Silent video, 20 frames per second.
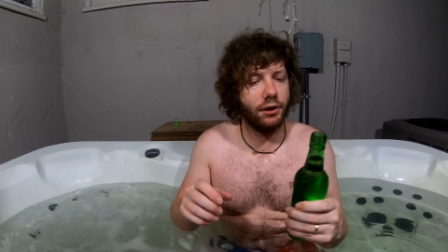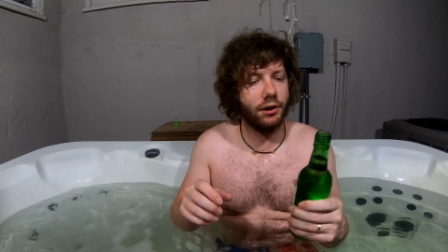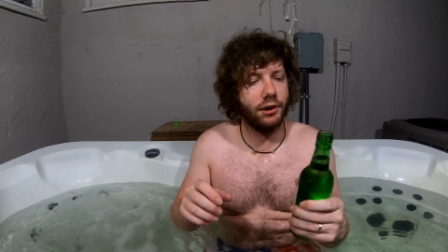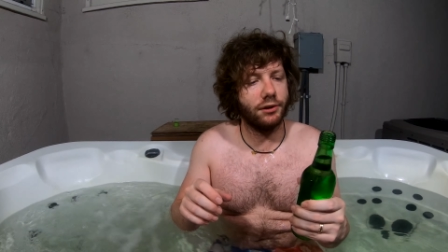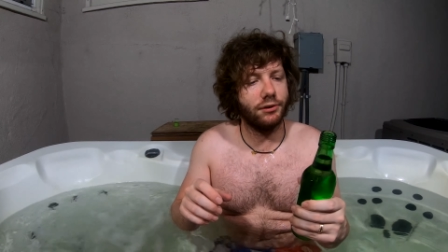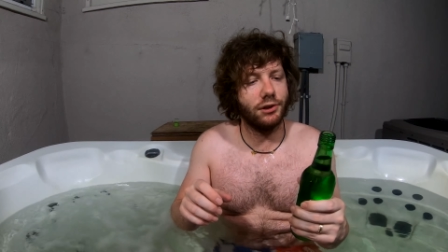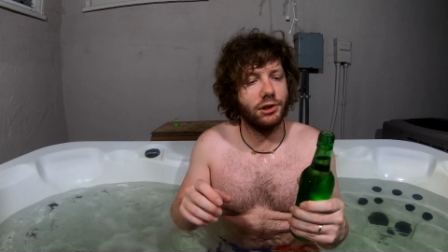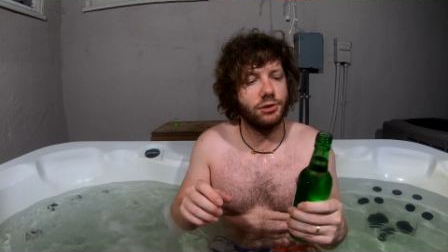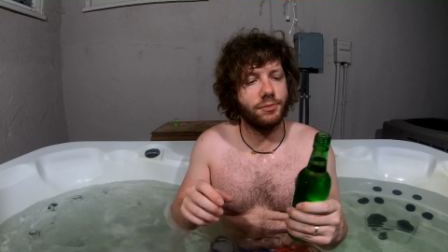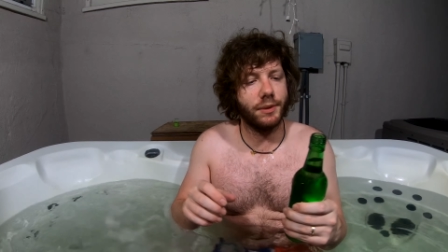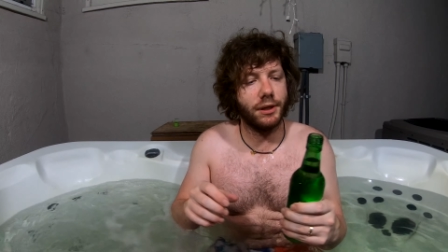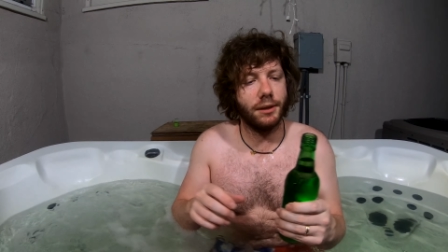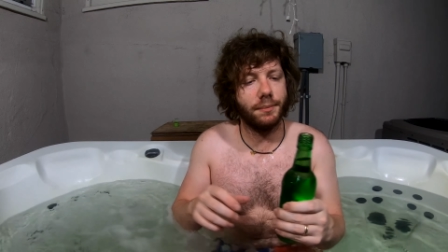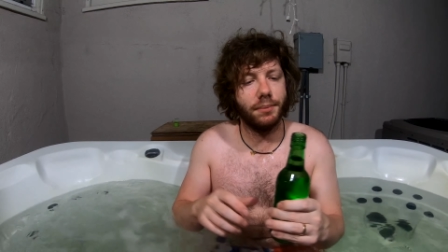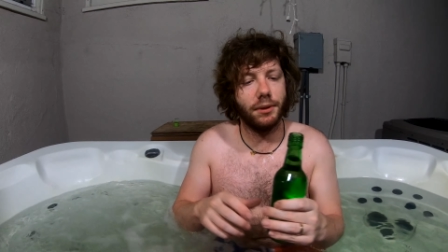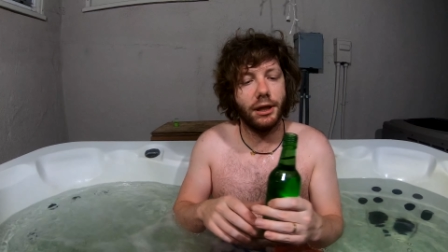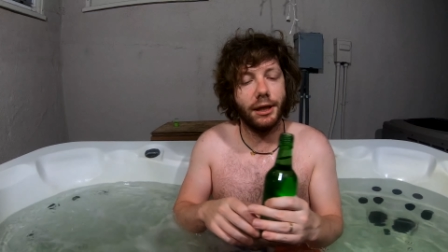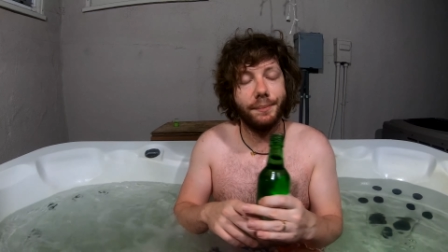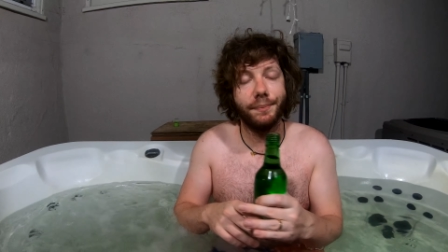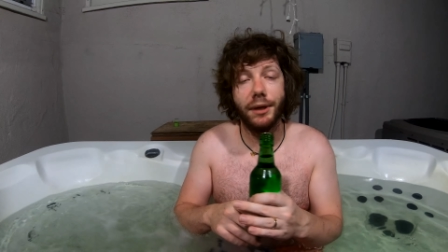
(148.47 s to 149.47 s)
he could teach me how to
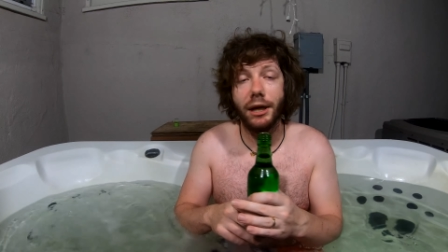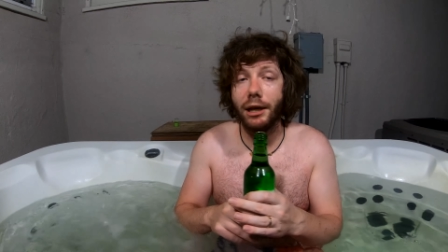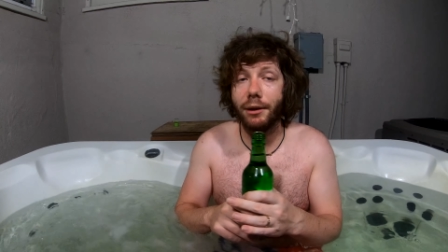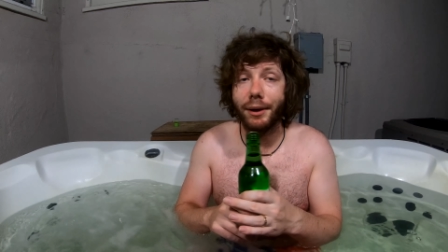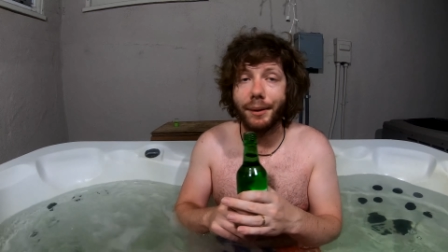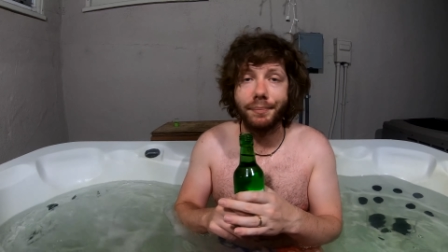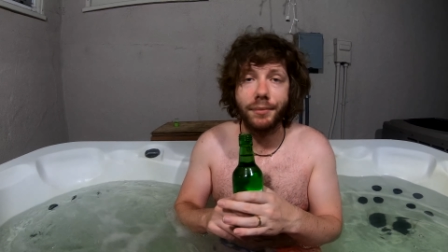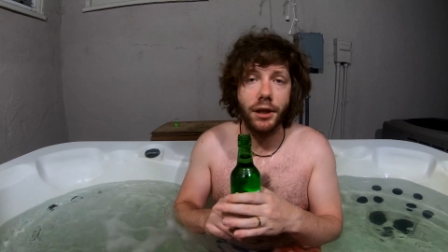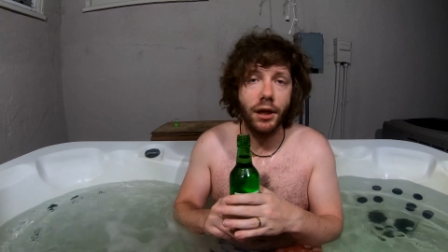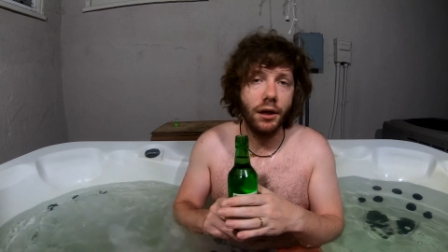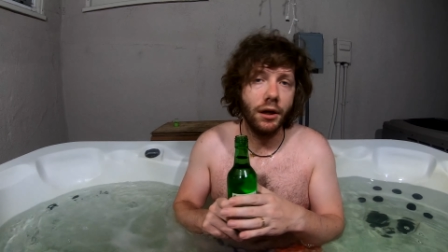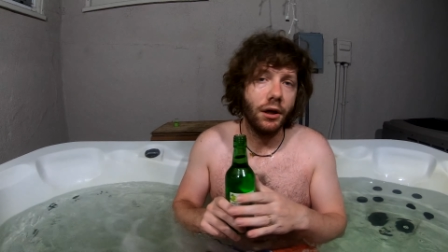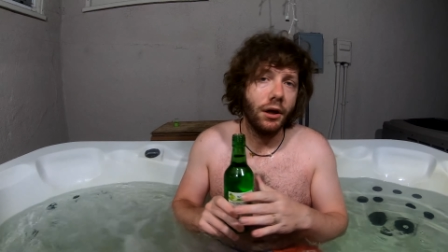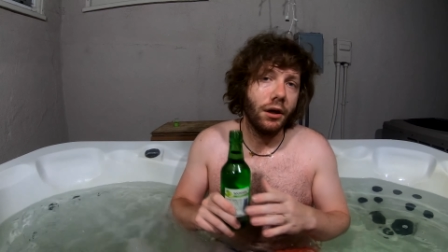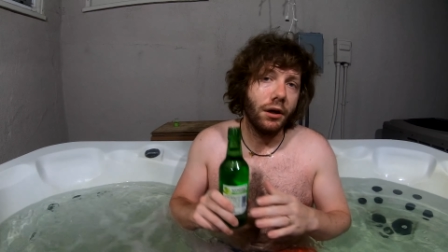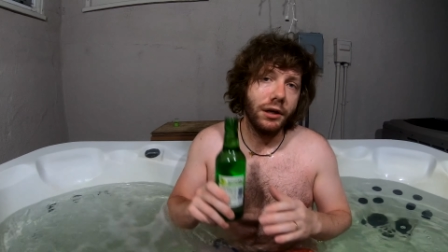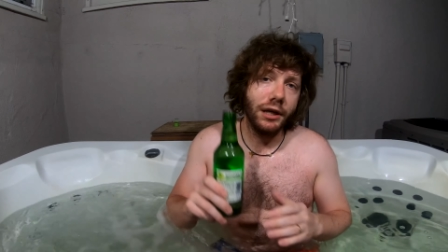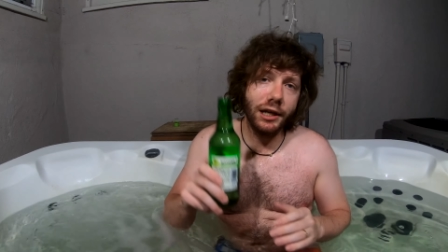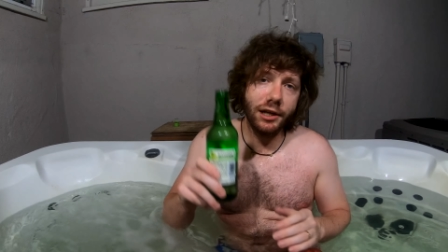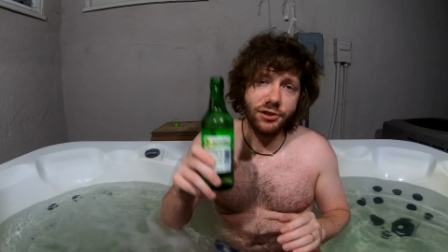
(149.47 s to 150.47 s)
play it. But anyway,
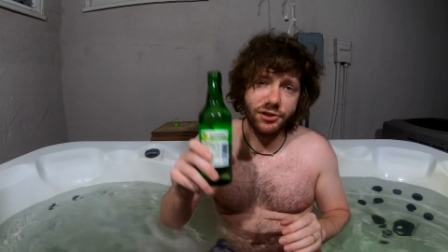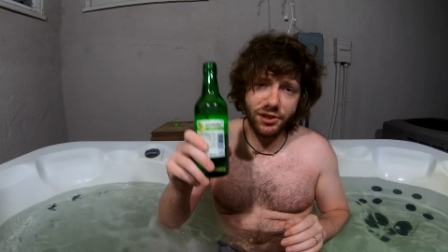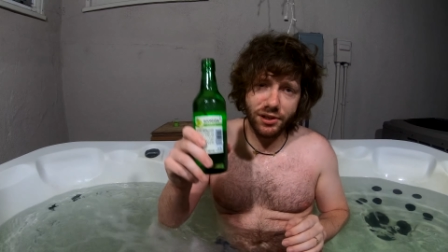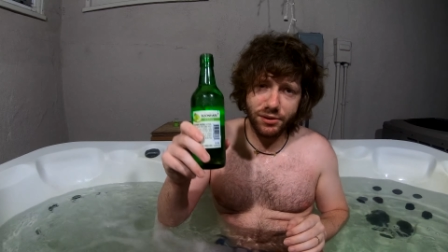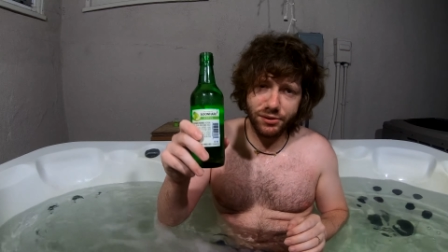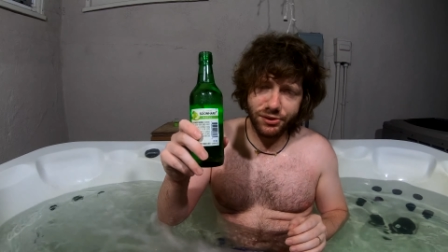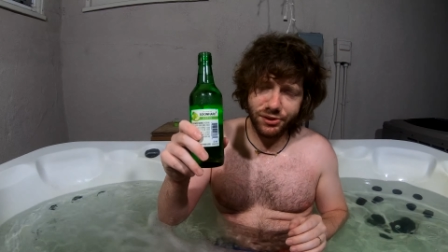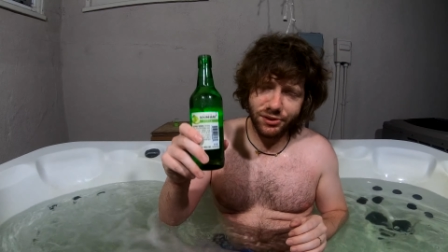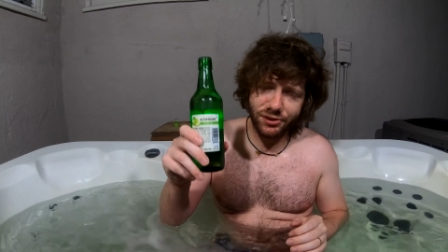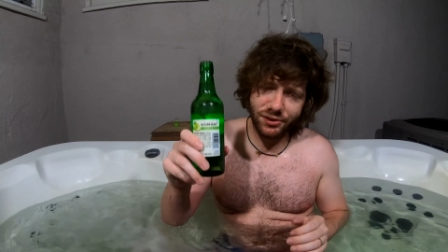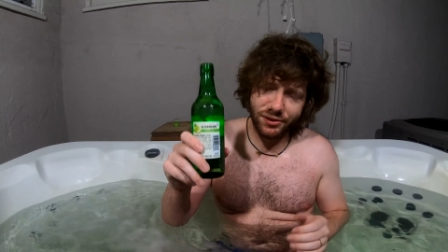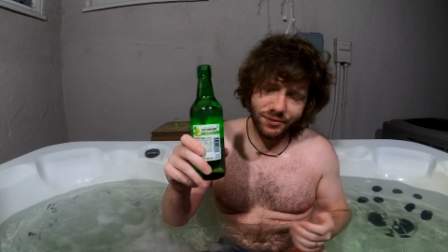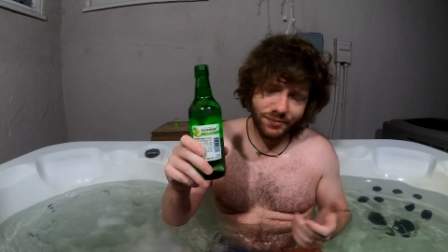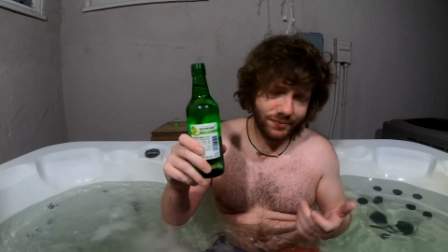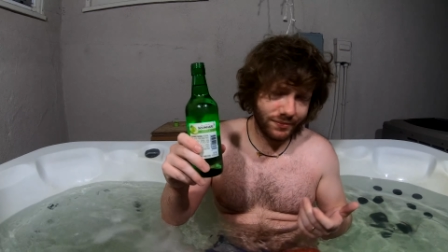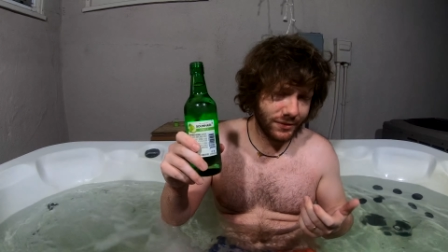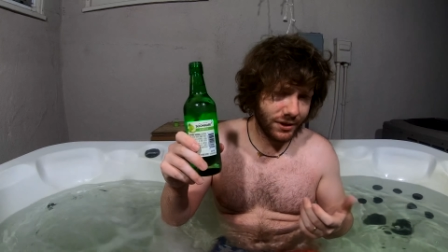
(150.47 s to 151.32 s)
need a toast.